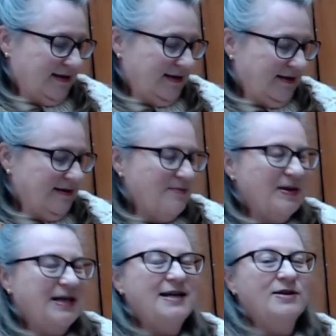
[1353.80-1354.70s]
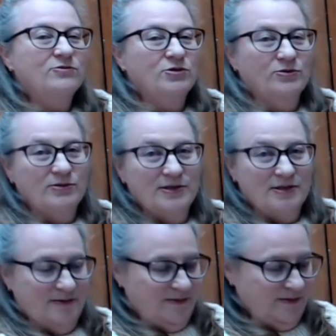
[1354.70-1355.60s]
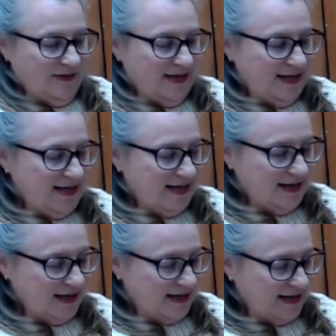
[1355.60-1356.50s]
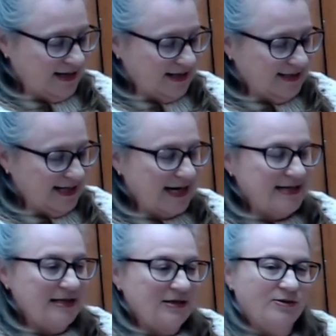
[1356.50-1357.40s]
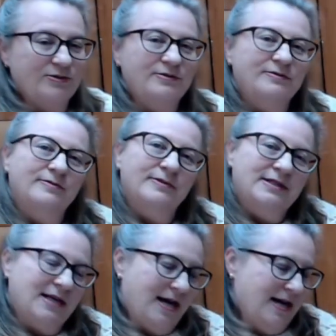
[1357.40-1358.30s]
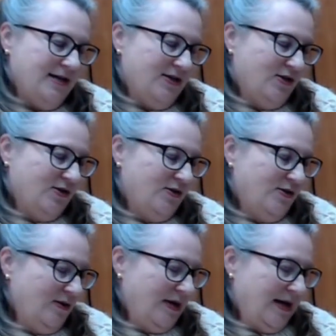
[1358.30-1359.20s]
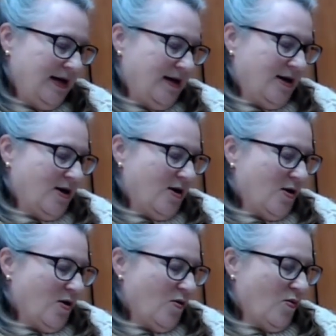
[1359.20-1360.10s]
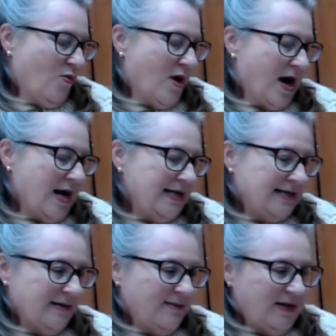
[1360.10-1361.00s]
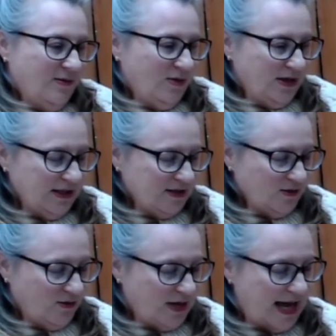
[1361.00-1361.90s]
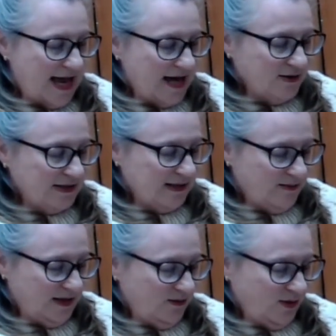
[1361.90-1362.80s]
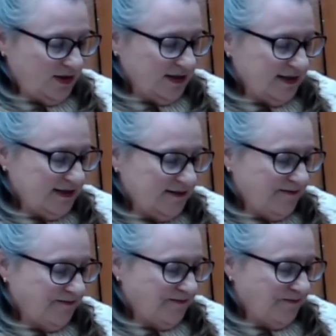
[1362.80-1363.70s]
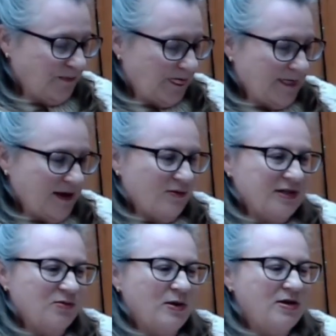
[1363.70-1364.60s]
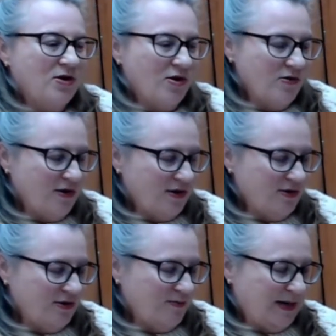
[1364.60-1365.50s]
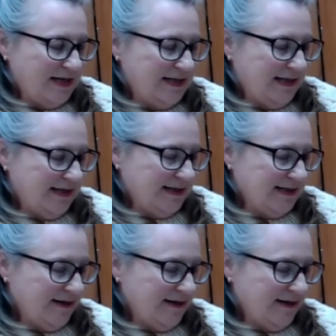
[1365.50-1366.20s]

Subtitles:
beginning rules, the technical side to why something works or how something works, once we know those basics,